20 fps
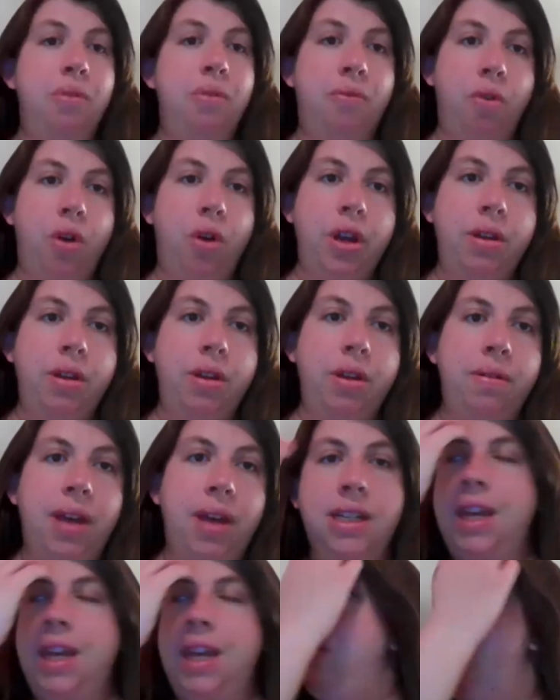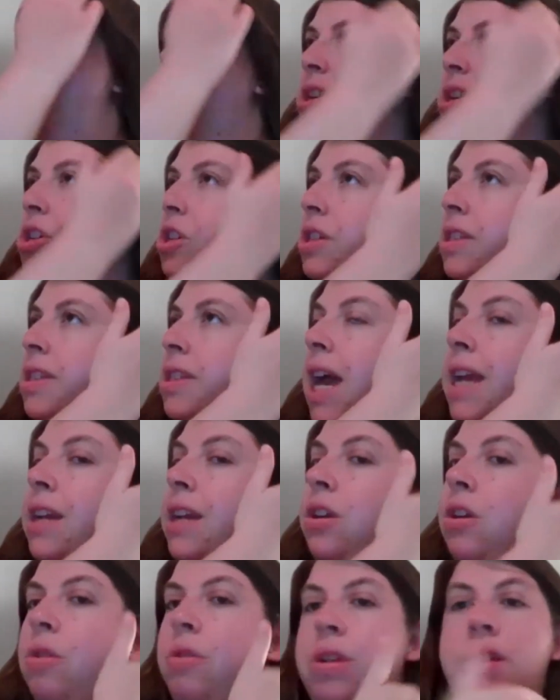before you get to the other questions,
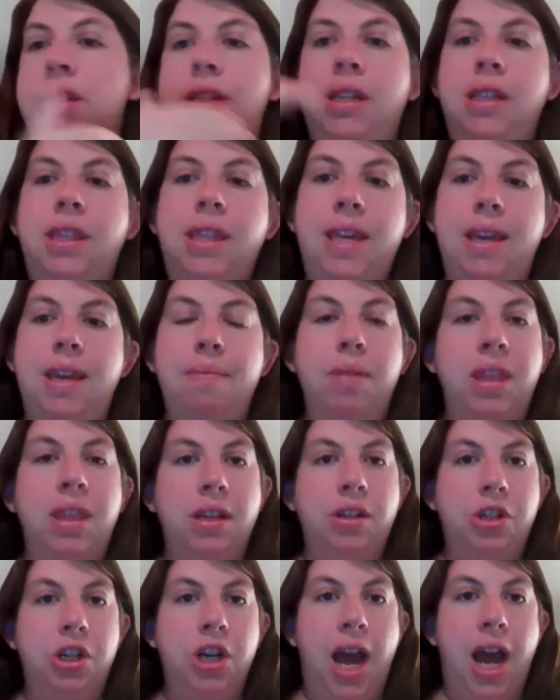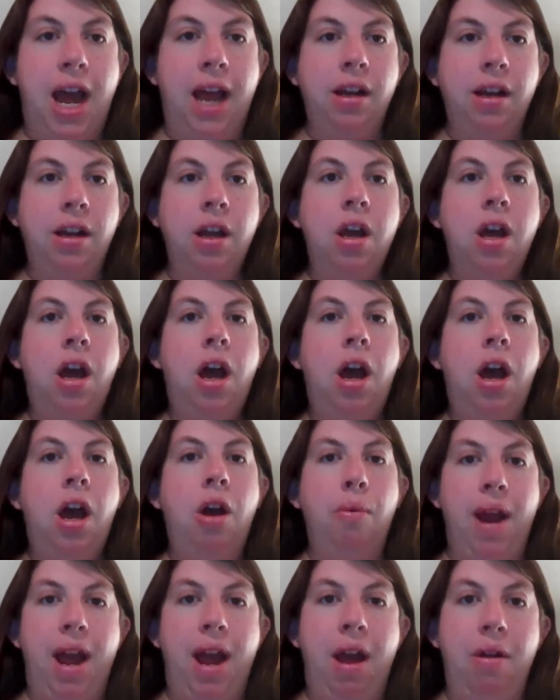I noticed a theme in the chat
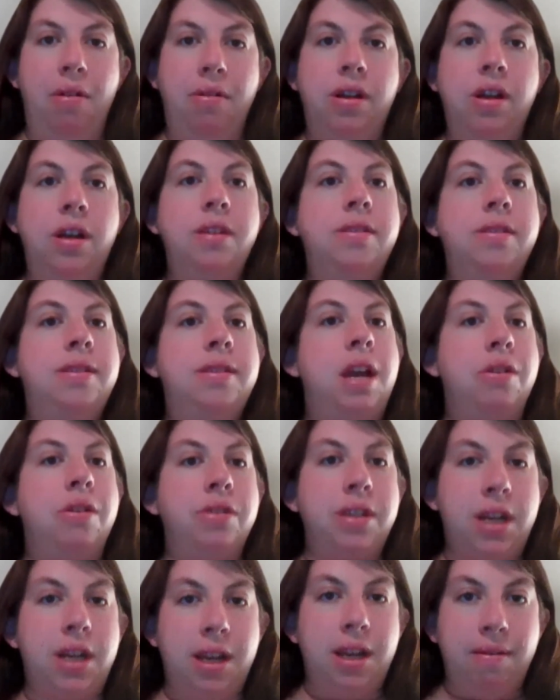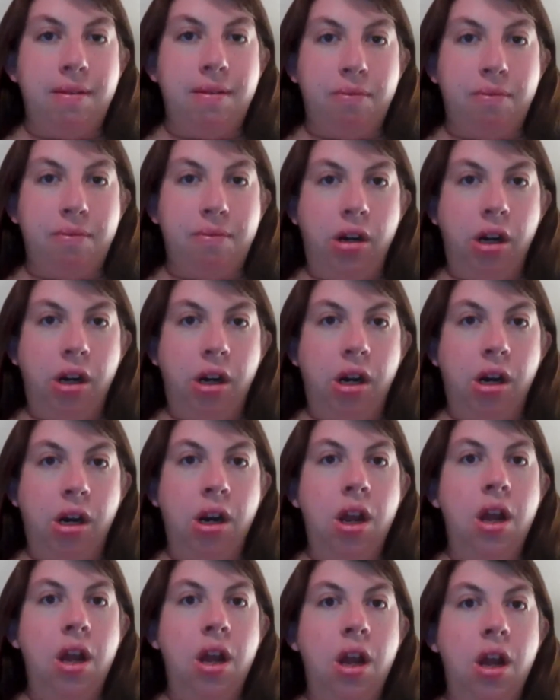around scarcity of
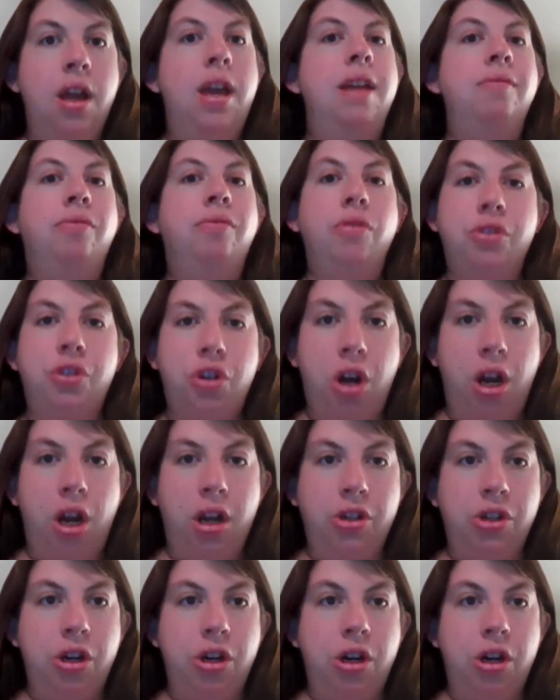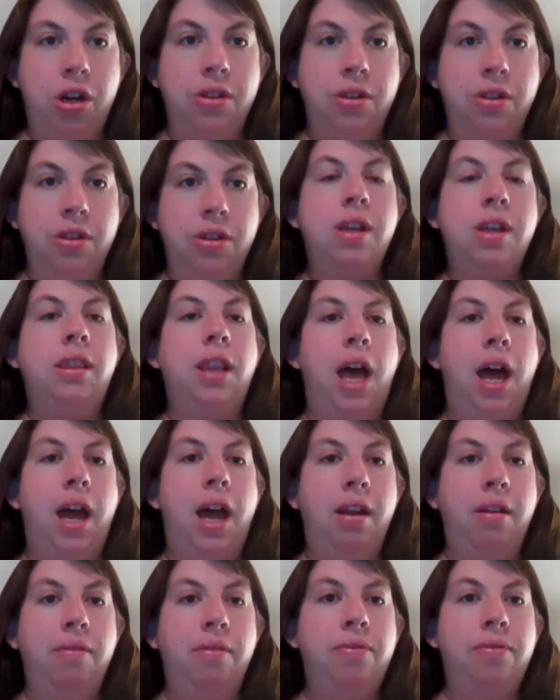water, infrastructure. There's a
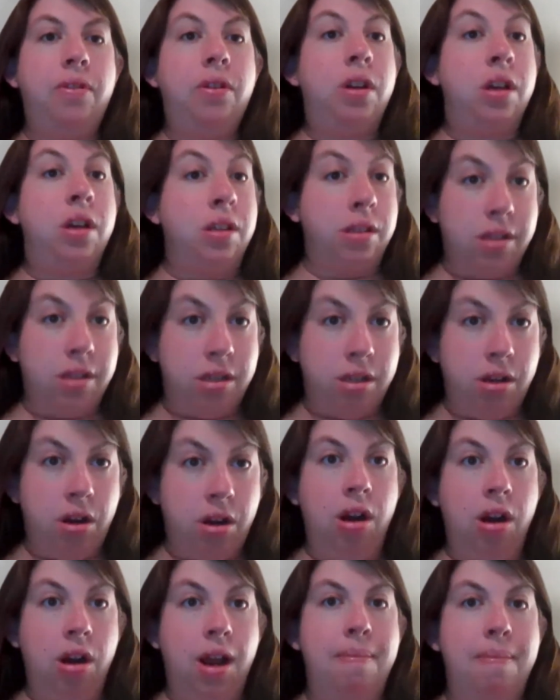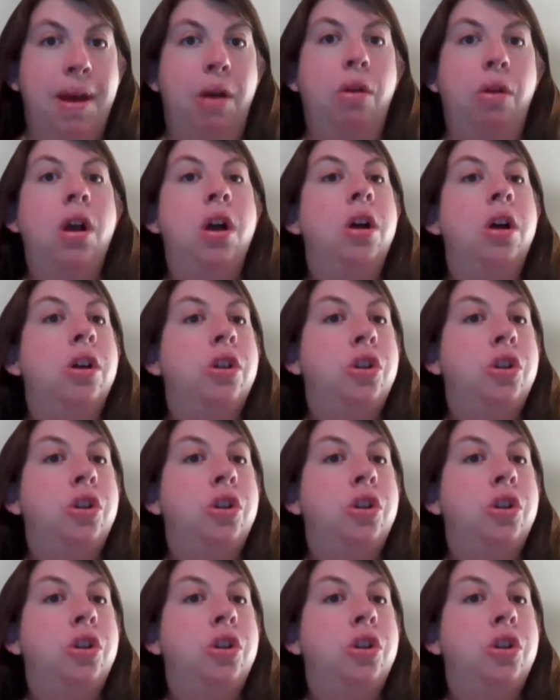lot of concern about